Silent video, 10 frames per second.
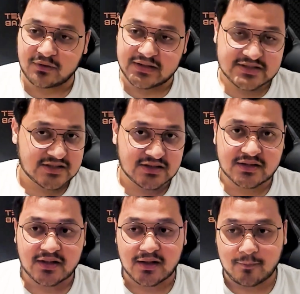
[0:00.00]

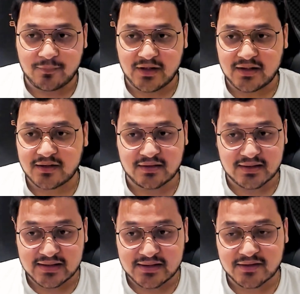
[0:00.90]
insert, update,
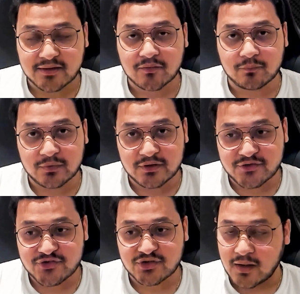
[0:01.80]
delete,
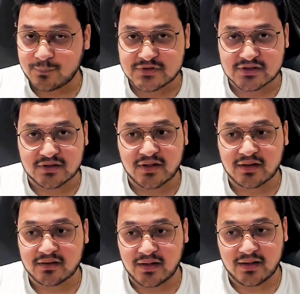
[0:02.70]
merge, upsert,
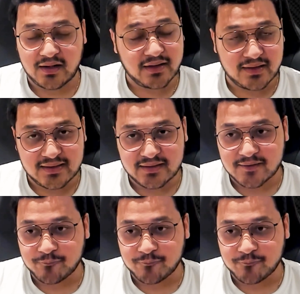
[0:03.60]
and undelete.